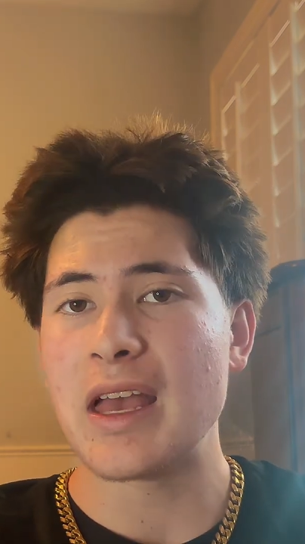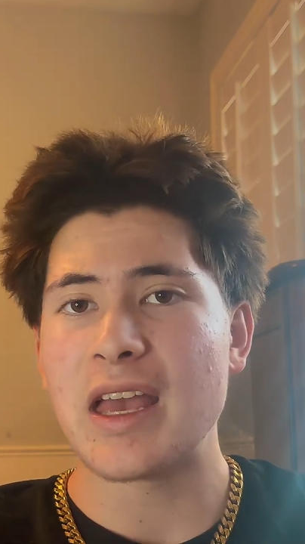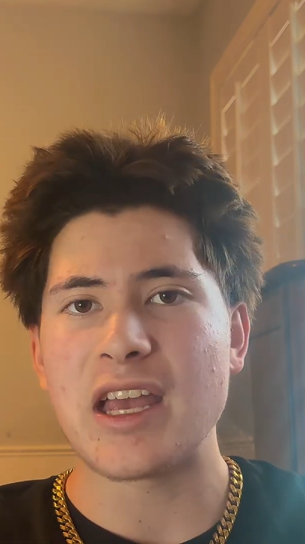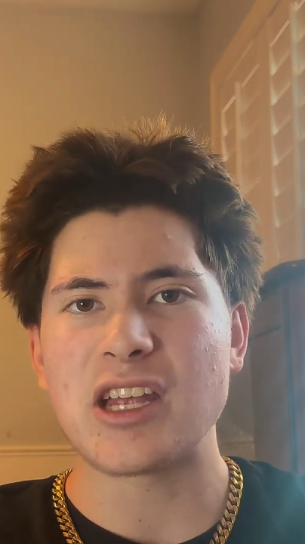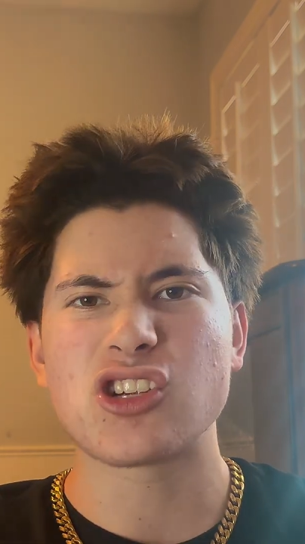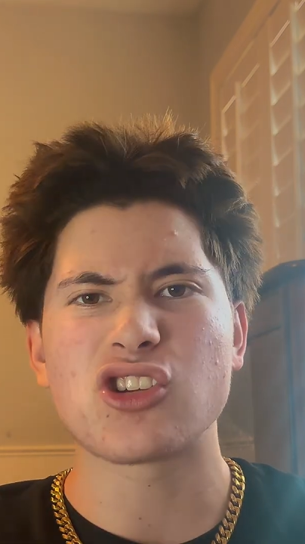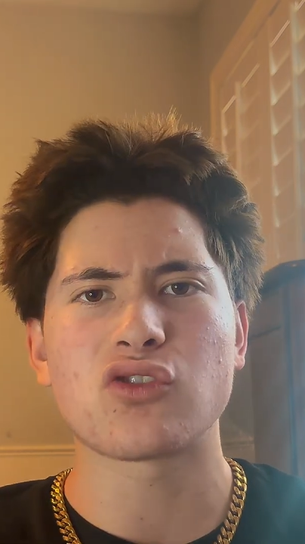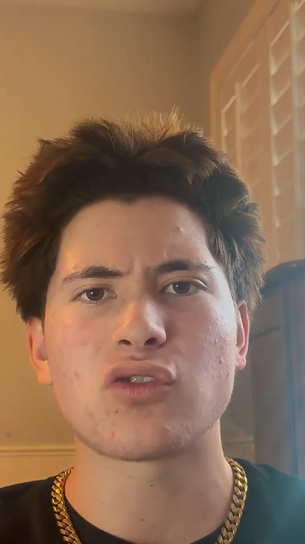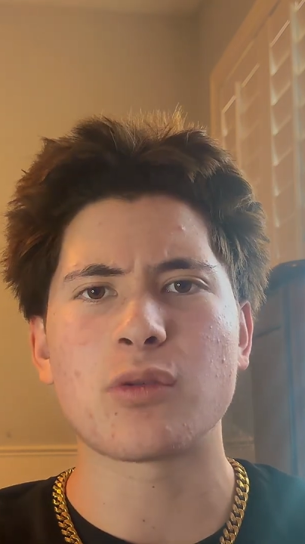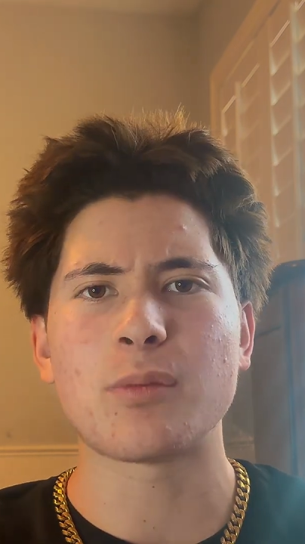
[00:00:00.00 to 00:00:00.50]

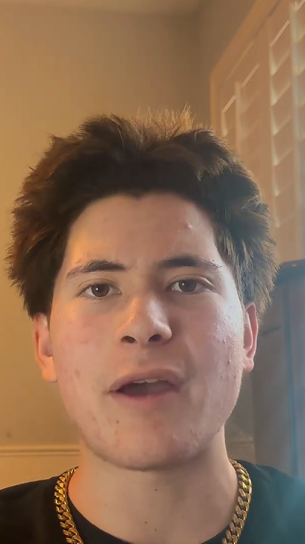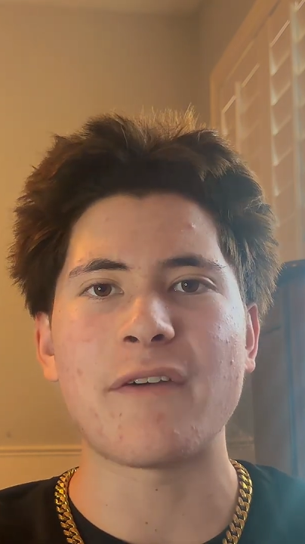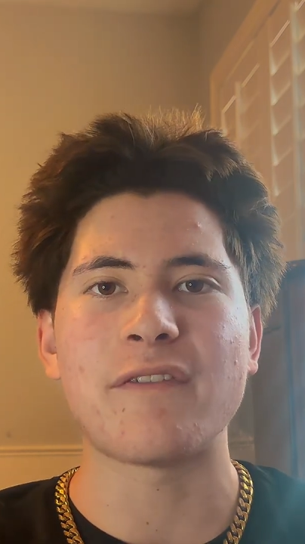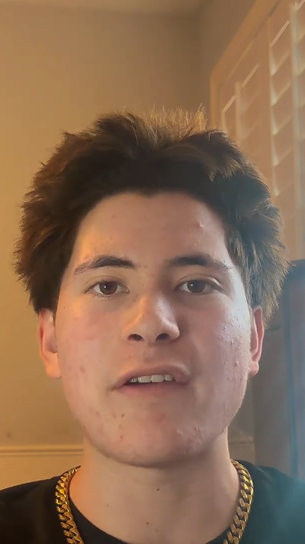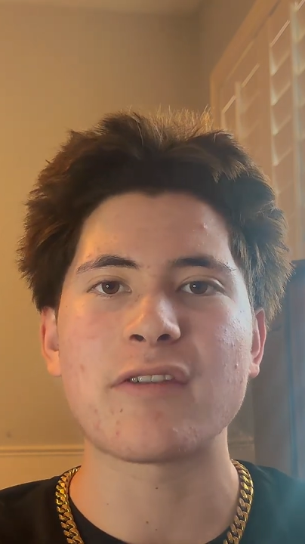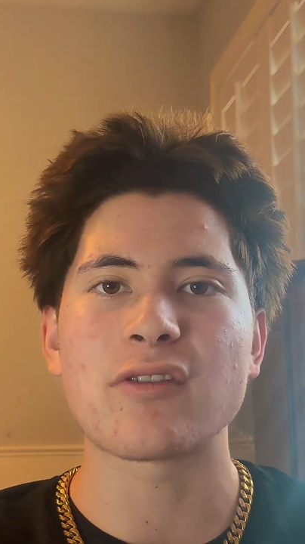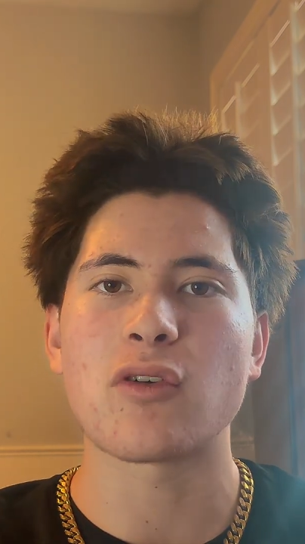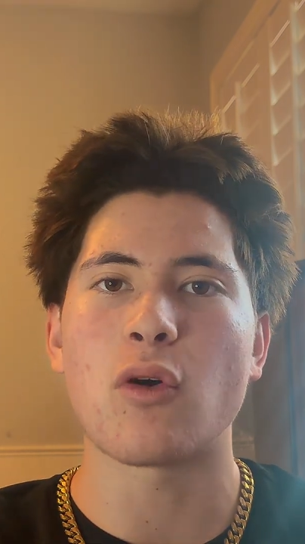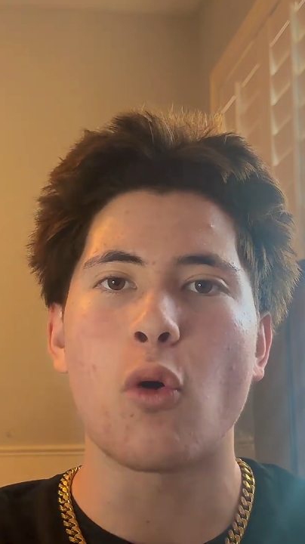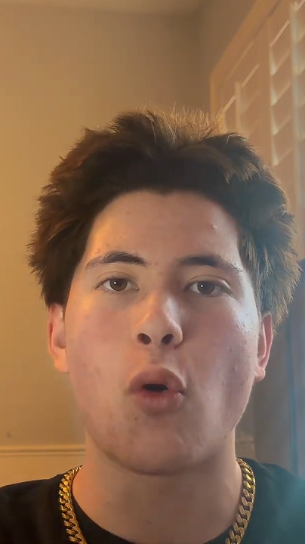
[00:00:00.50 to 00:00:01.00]
and just one of my
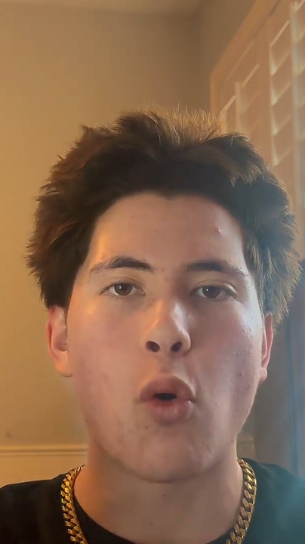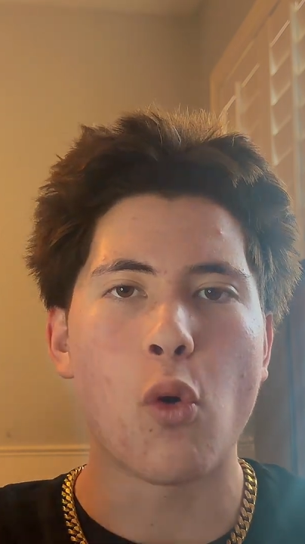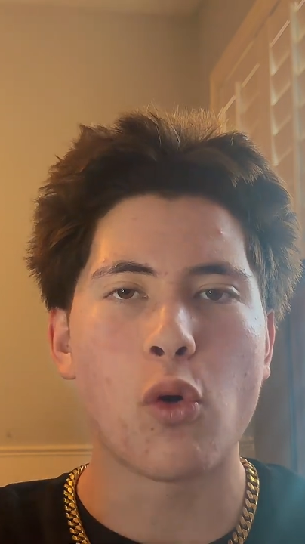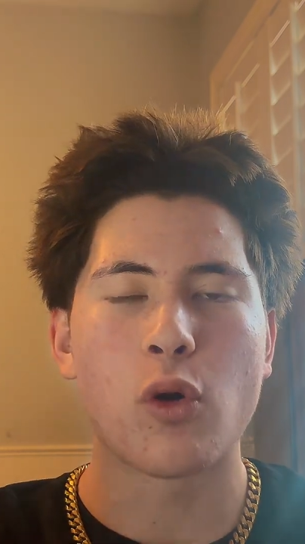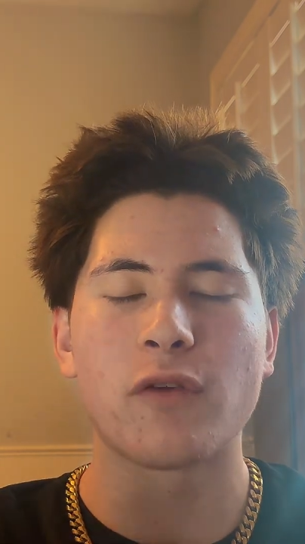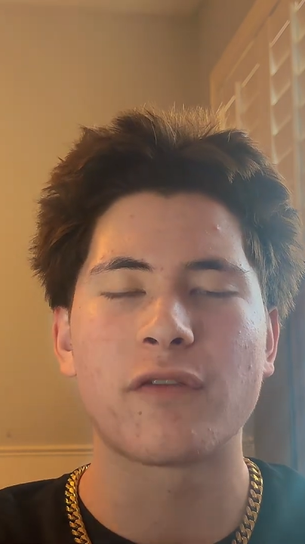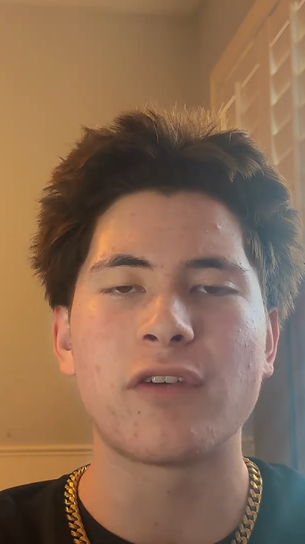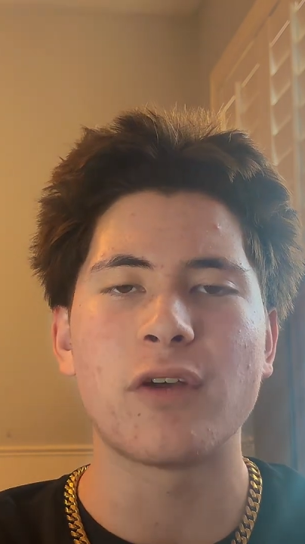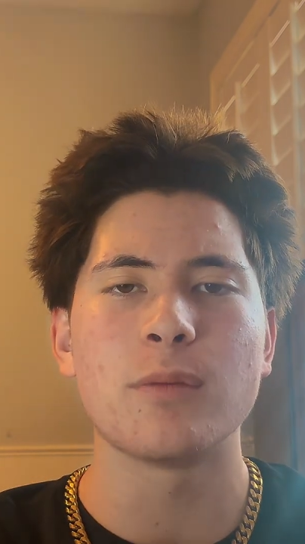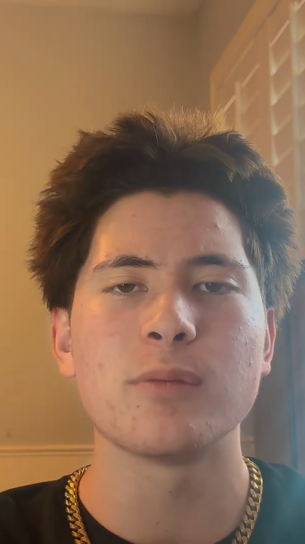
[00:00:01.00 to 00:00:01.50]
favorite
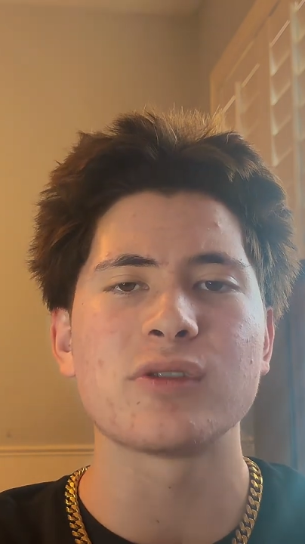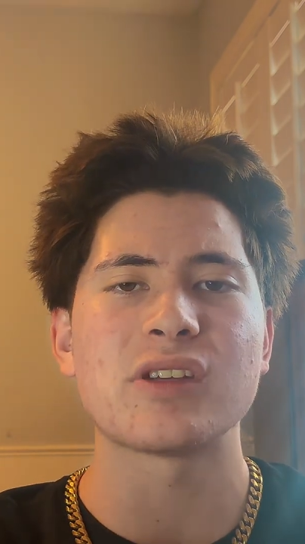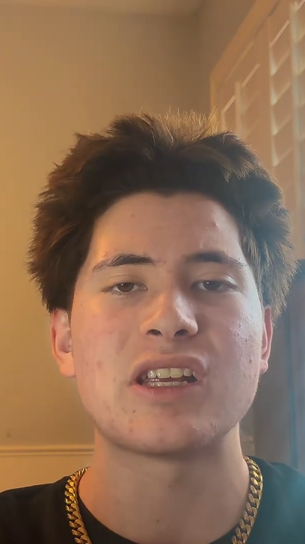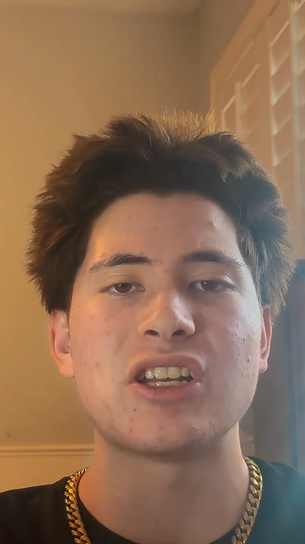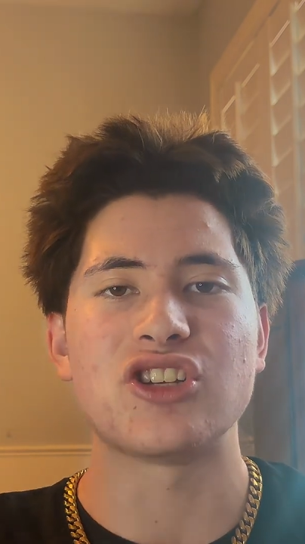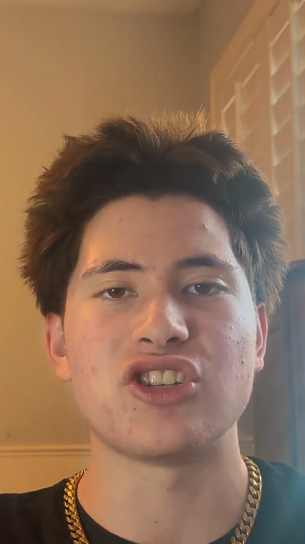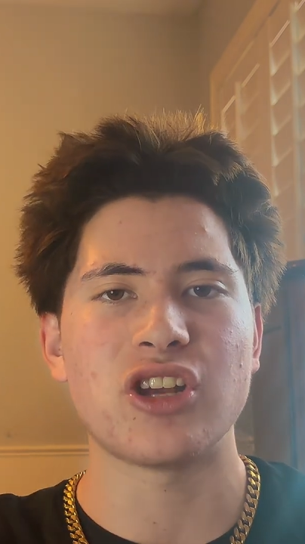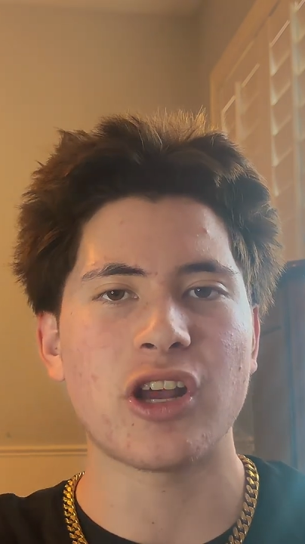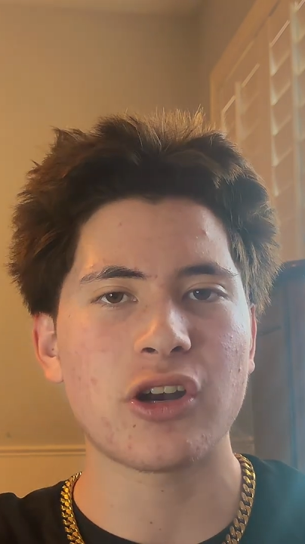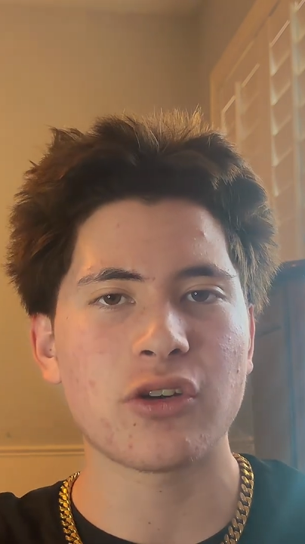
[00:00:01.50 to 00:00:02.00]
horror films
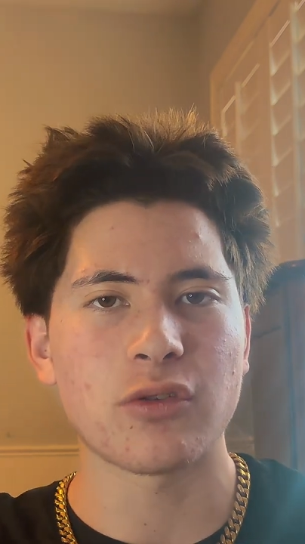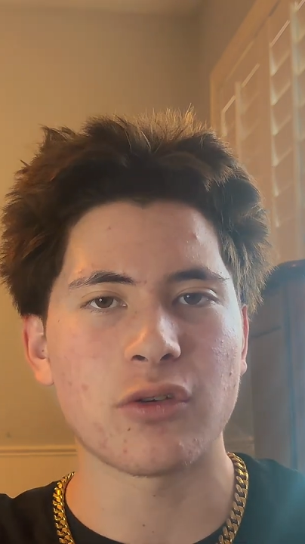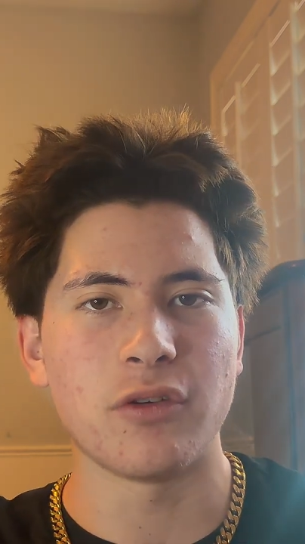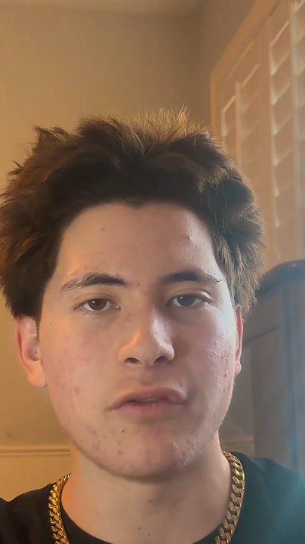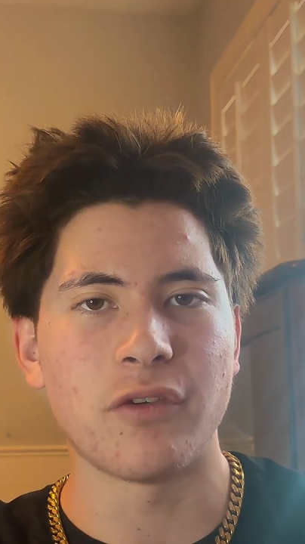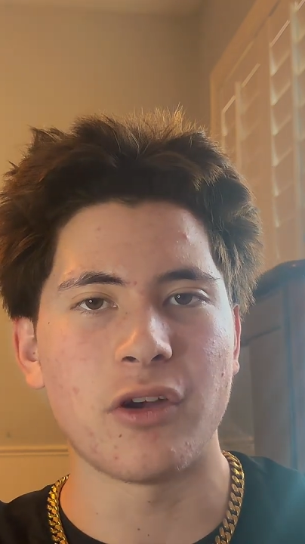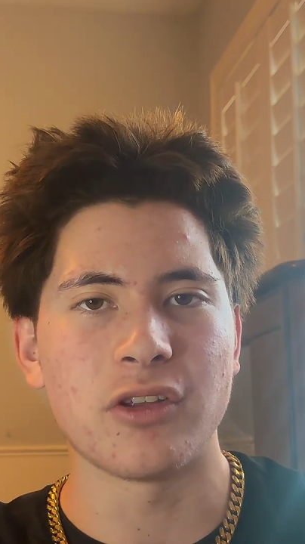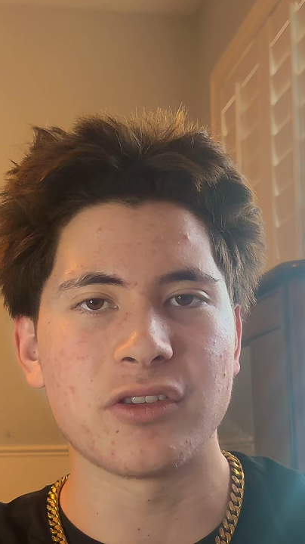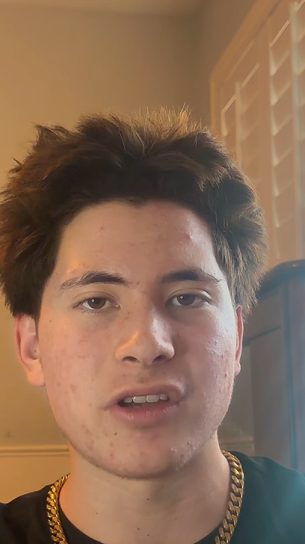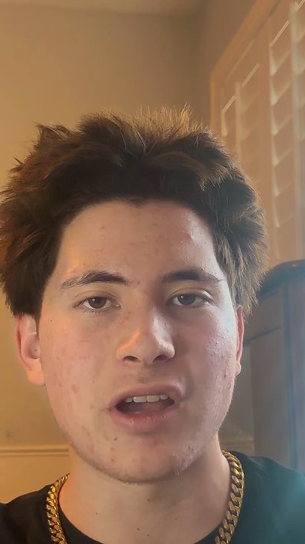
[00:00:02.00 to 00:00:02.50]
in general
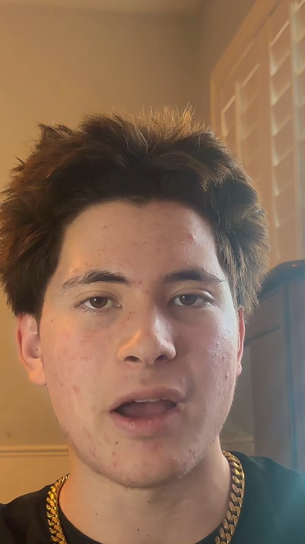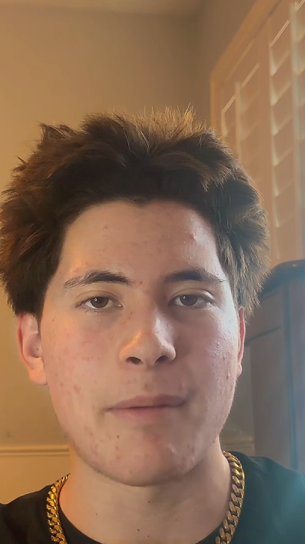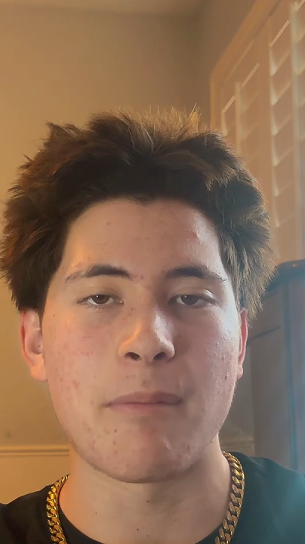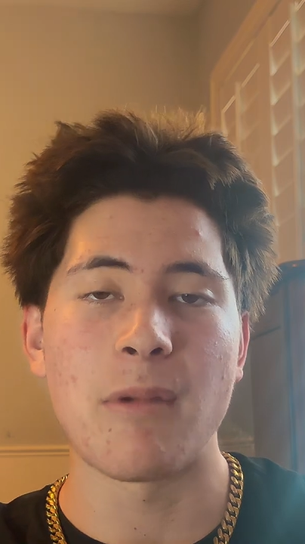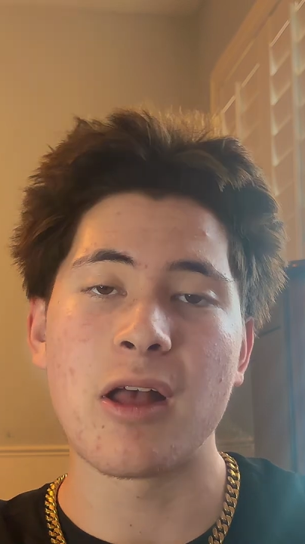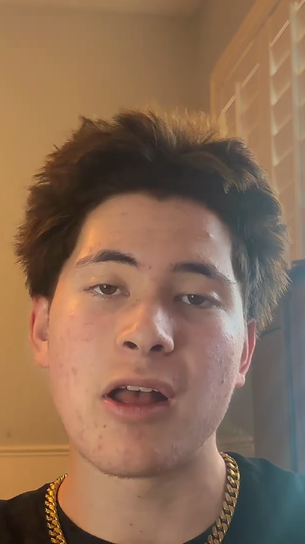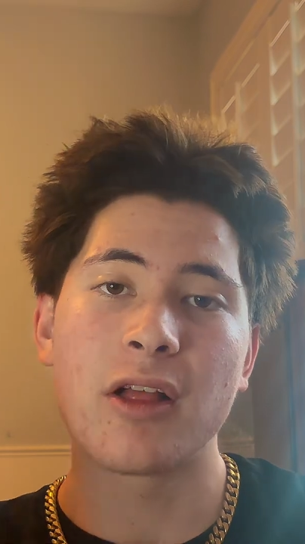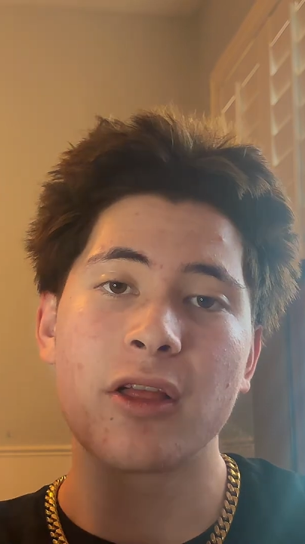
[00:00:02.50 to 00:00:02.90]
of all time.